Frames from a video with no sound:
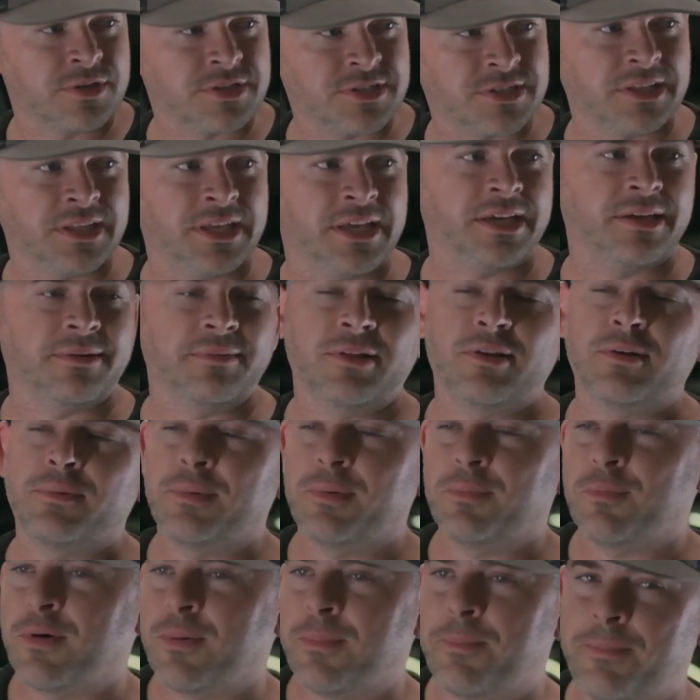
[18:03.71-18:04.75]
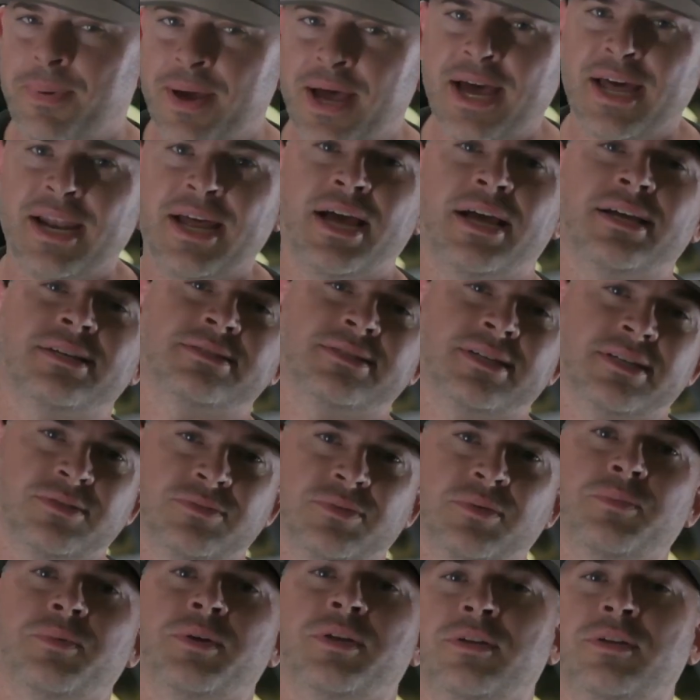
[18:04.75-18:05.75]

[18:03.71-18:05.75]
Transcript: sleek, a little bit more badass, that's what we